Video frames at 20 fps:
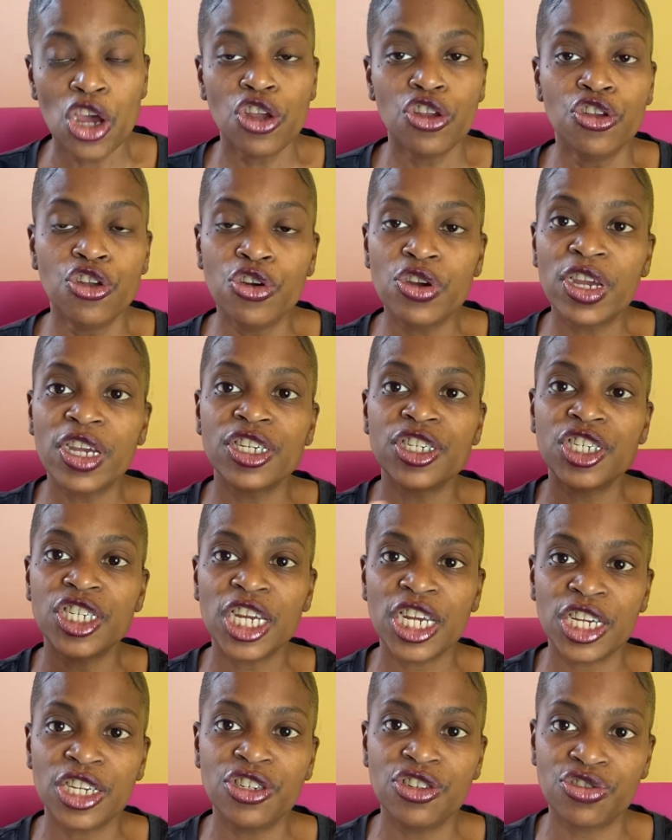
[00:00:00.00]
You can
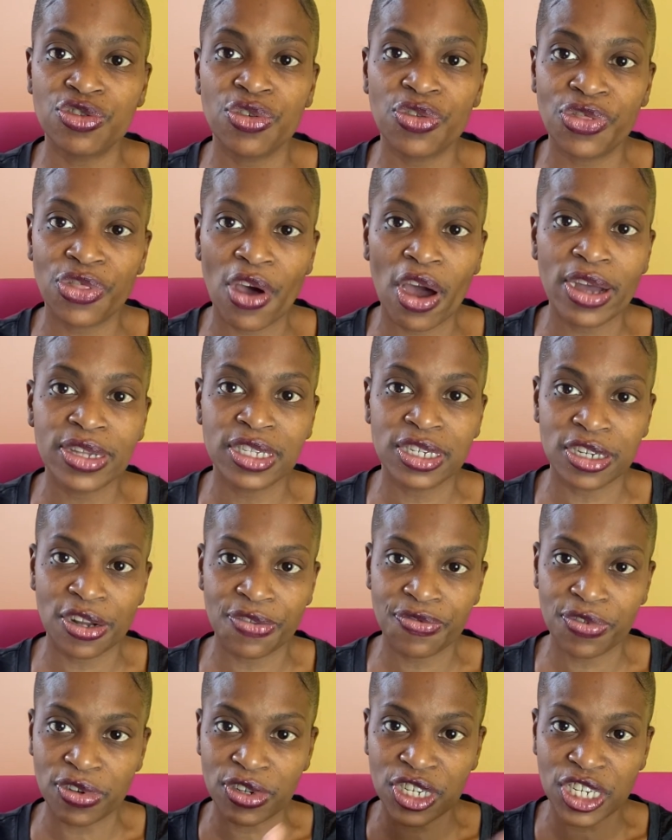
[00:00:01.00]
change your thoughts, and
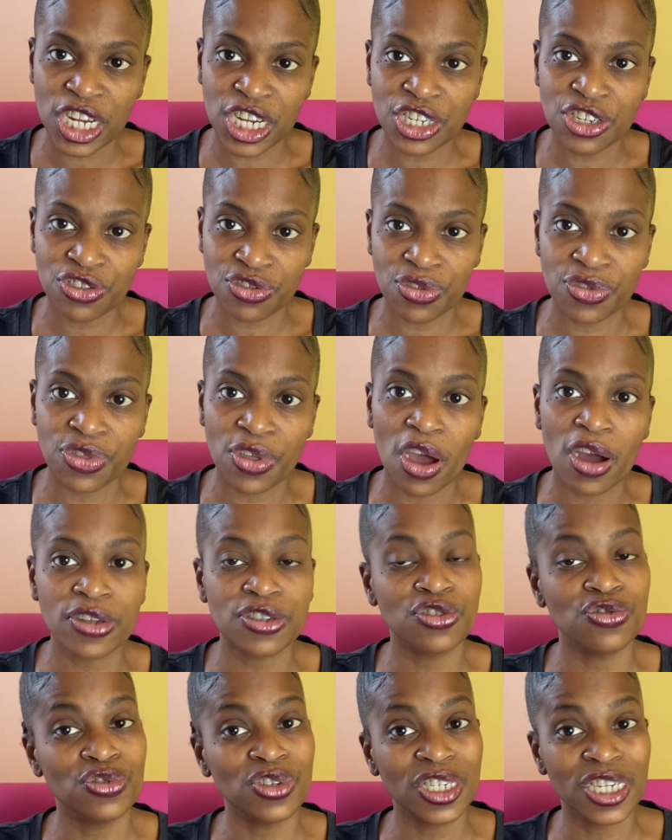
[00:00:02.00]
if you change your
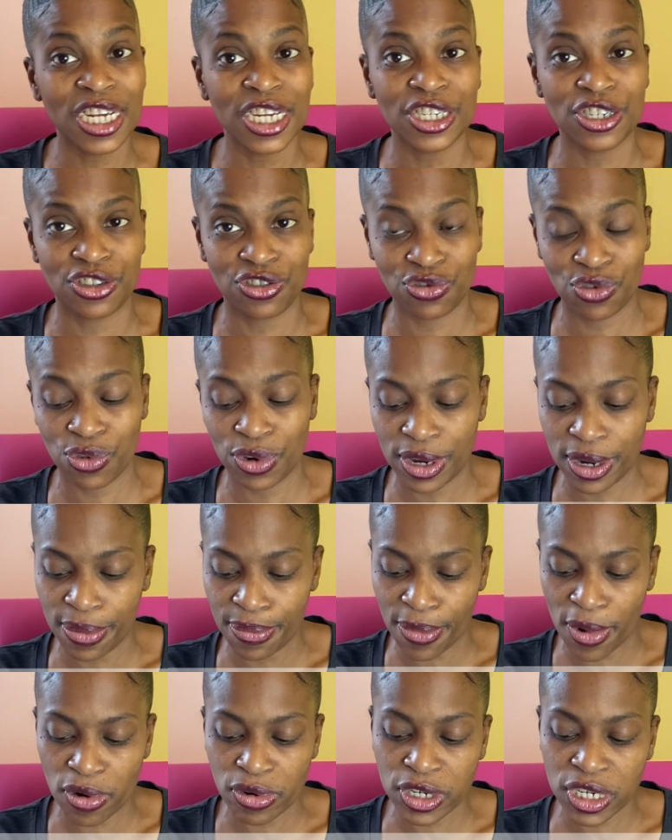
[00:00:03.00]
thoughts, you change your
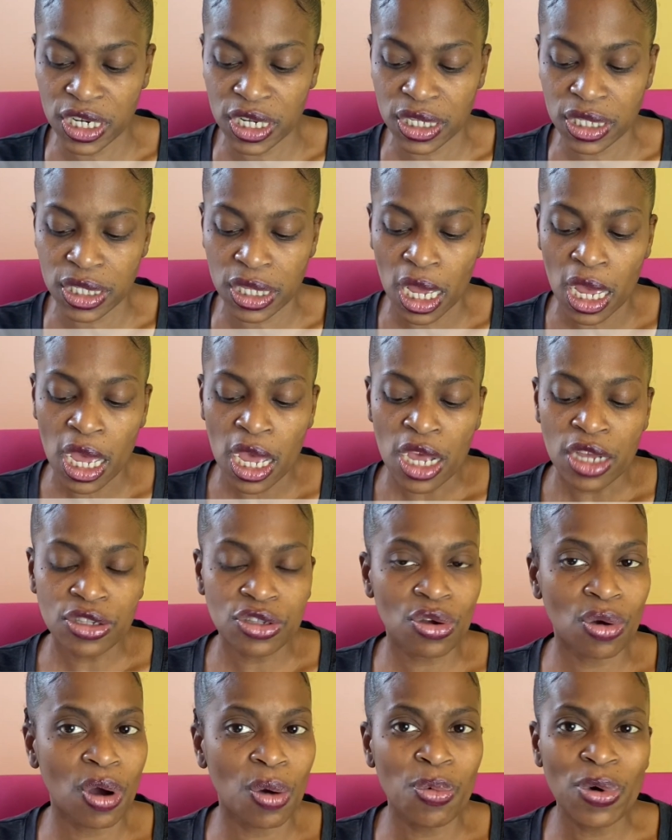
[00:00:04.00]
emotions.
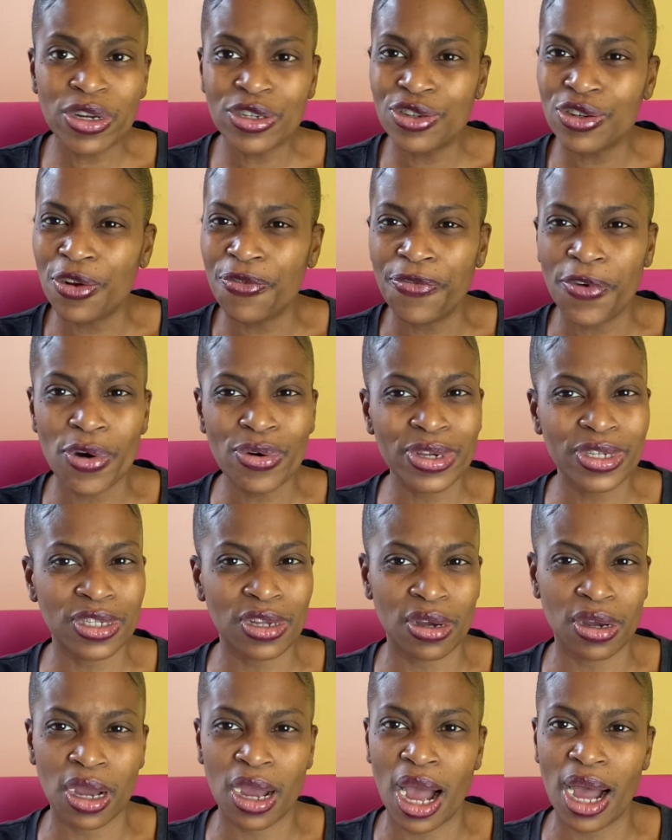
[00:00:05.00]
So I want you to focus
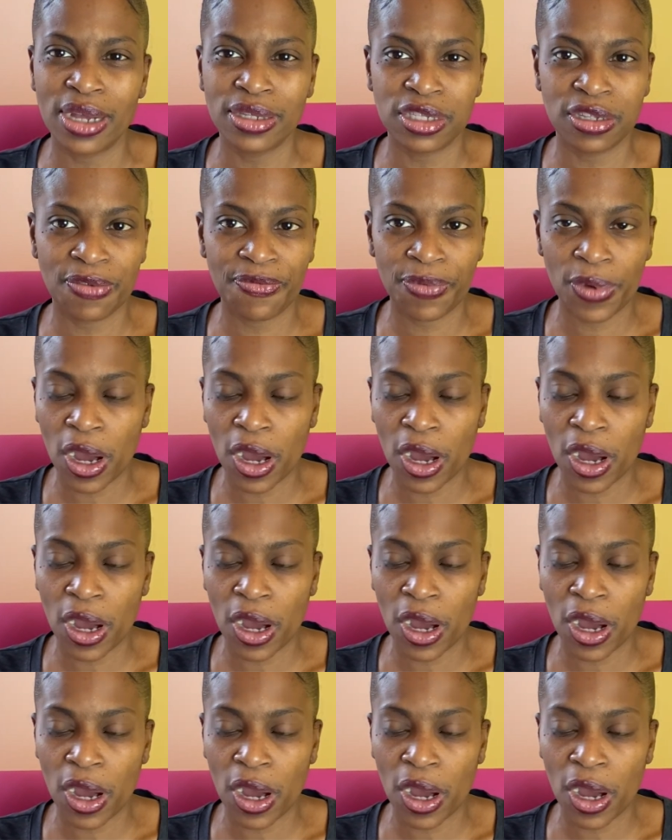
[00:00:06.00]
on God's